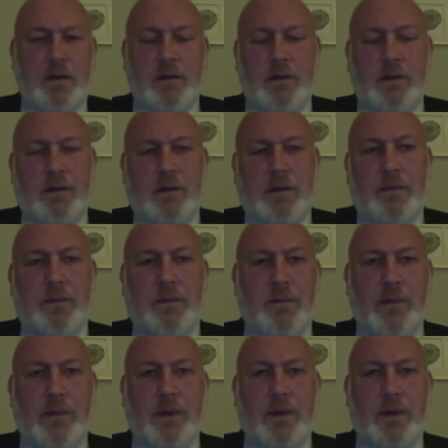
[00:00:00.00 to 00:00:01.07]
you know,
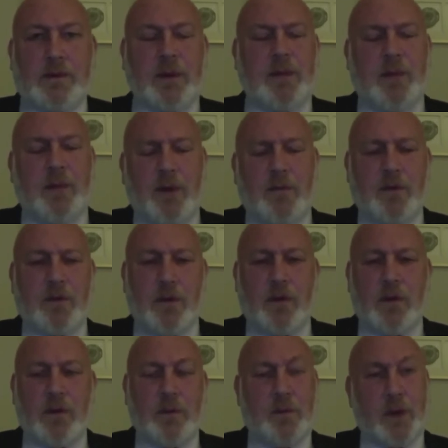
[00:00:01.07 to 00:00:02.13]
quite muffled
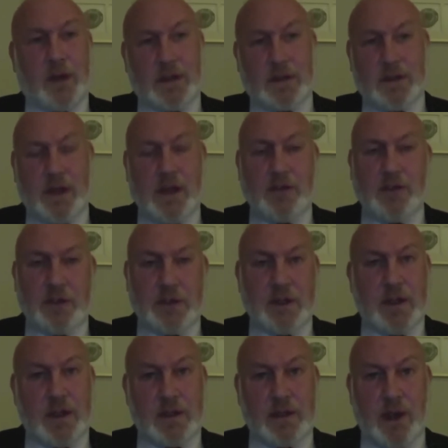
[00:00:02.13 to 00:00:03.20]
though, because the entrance to
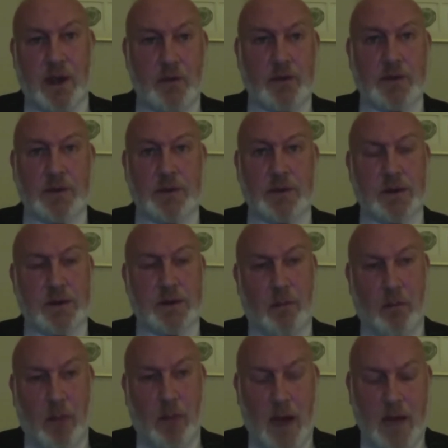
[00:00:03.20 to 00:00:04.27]
this house, there's a
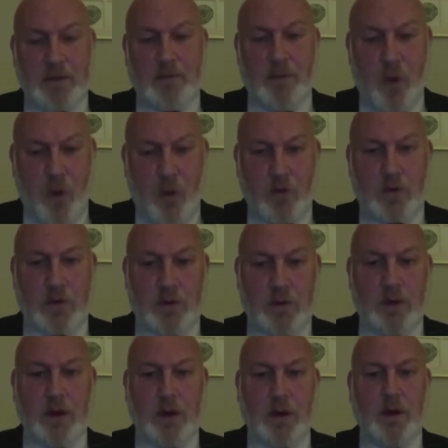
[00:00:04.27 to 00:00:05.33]
massive oak
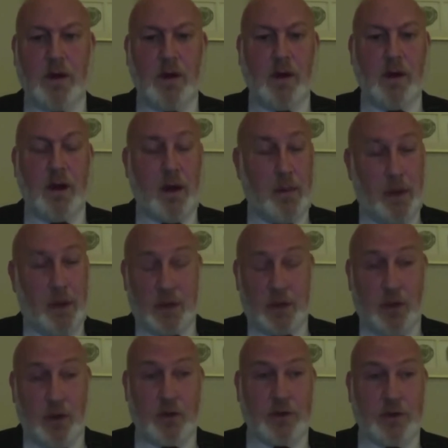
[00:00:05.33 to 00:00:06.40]
door. I mean, it's
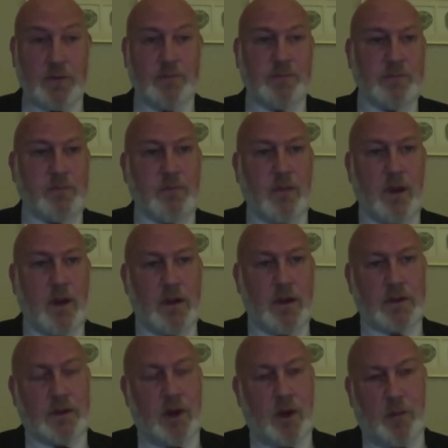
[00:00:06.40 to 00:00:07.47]
huge, and it's
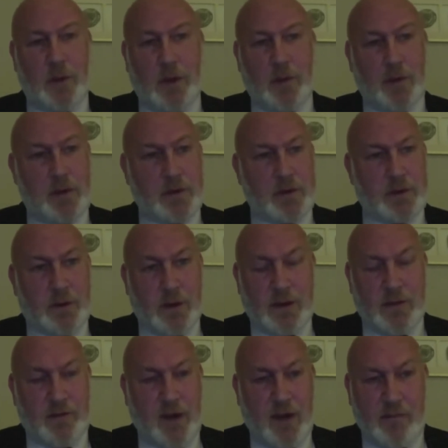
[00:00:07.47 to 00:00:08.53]
got to be about
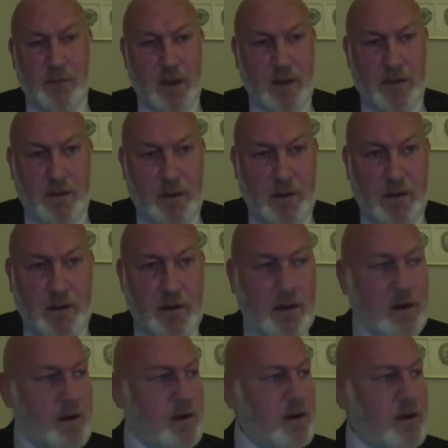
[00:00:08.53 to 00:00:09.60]
25 mil thick.
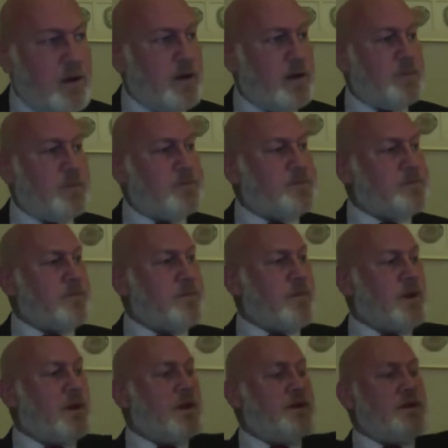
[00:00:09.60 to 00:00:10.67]

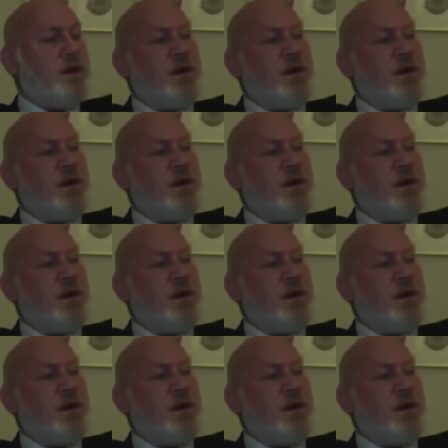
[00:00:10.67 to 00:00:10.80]
So